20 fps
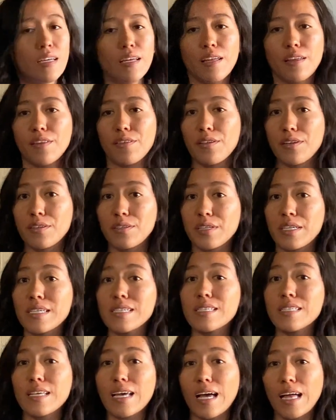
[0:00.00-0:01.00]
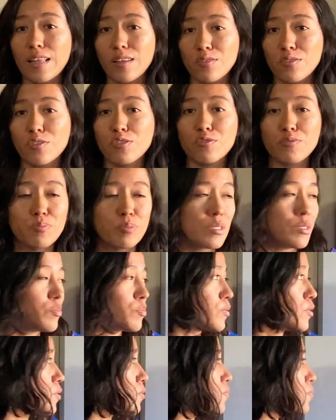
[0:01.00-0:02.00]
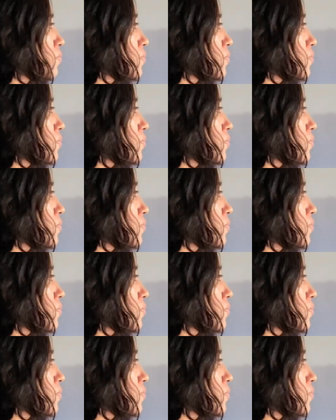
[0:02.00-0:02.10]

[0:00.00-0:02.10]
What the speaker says: There is a lot of people.